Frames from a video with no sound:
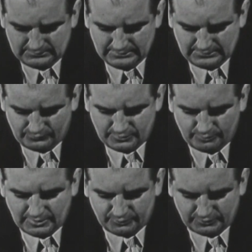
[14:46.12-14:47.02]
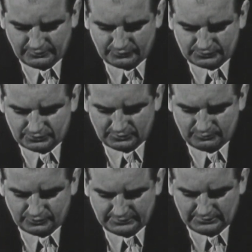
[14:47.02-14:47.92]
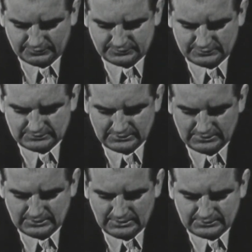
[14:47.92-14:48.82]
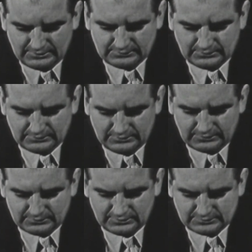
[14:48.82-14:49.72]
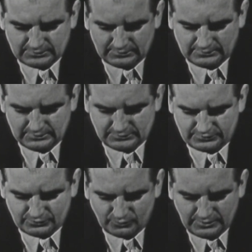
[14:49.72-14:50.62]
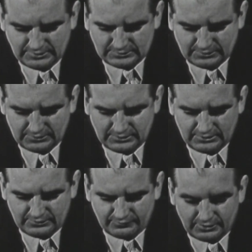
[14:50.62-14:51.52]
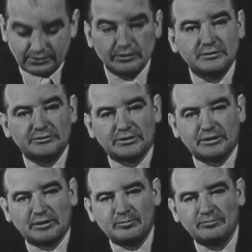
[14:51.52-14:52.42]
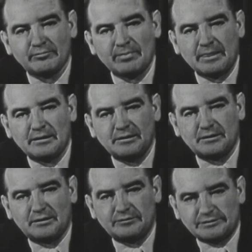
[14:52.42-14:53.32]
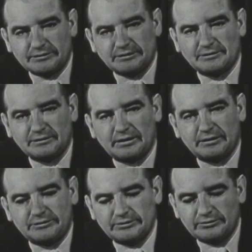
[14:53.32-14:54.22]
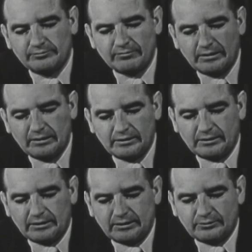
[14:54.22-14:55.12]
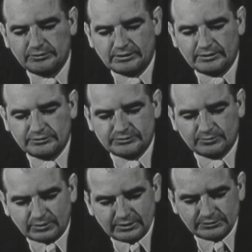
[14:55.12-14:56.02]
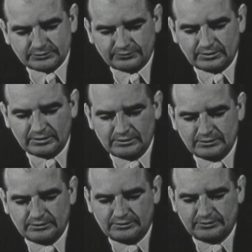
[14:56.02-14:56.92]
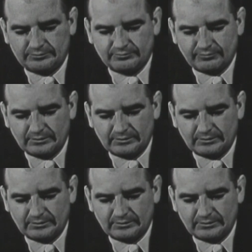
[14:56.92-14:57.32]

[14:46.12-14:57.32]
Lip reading: that we perhaps would have control of both houses. I think that Dick Nixon in the last 2 weeks did a very good job of discussing that issue. I was rather surprised to find